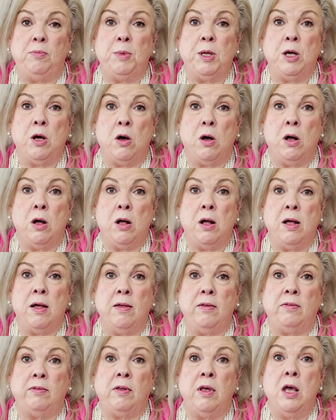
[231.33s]

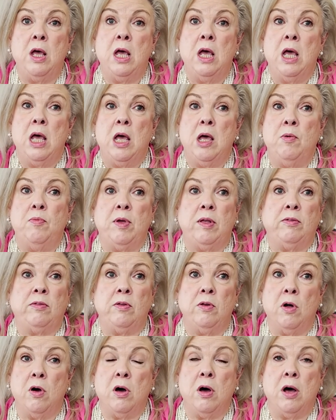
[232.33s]
because if it's
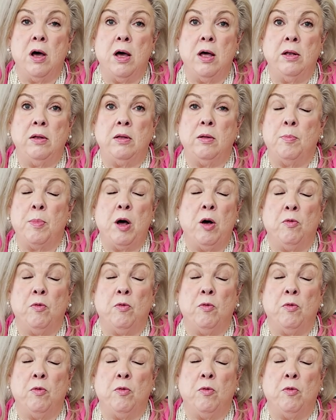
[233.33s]
not,